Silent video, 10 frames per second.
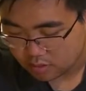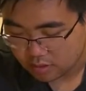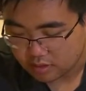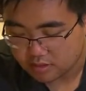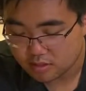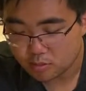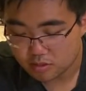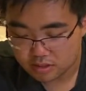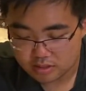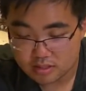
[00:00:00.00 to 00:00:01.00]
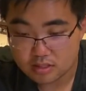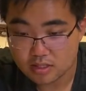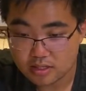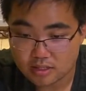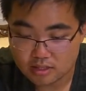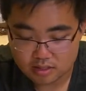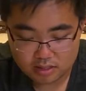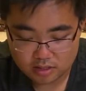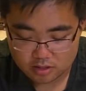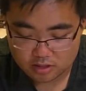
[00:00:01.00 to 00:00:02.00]
and simply slide the
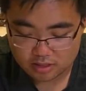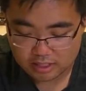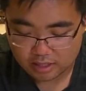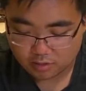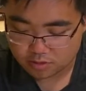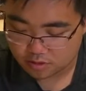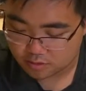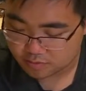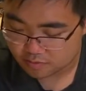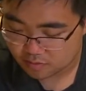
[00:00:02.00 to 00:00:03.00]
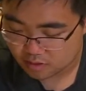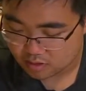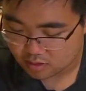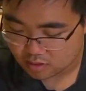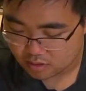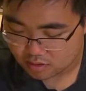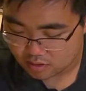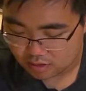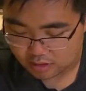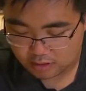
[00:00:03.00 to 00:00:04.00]
inner side out,
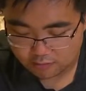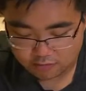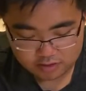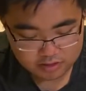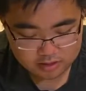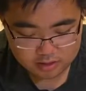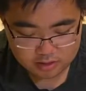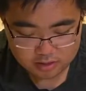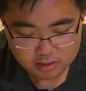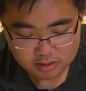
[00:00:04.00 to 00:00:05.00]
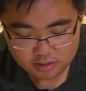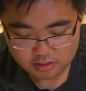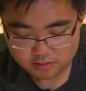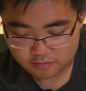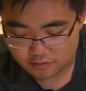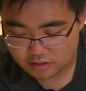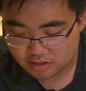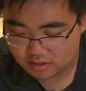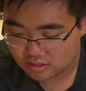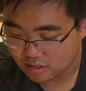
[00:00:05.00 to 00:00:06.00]
and everything is fully
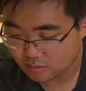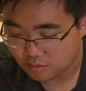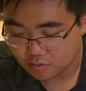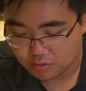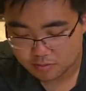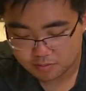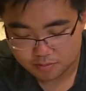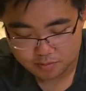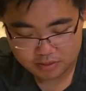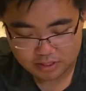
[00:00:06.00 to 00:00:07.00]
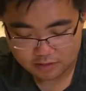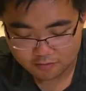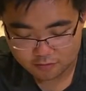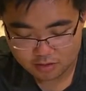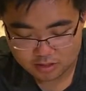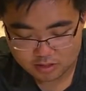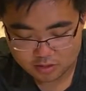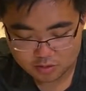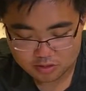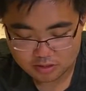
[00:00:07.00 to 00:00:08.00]
disassembled. Be careful not to
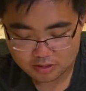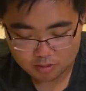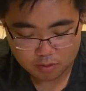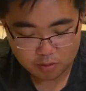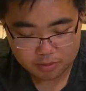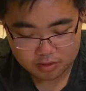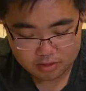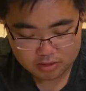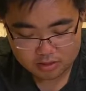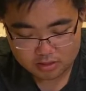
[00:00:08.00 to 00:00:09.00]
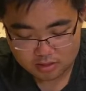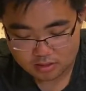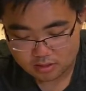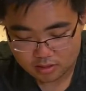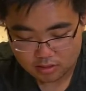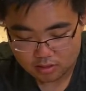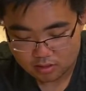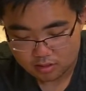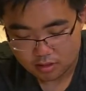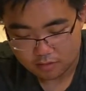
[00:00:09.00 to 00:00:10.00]
lose any of the ball bearings,
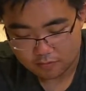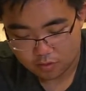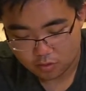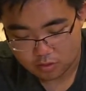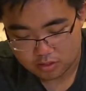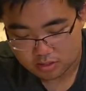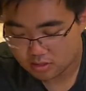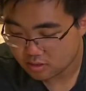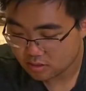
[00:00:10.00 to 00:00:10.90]
of course.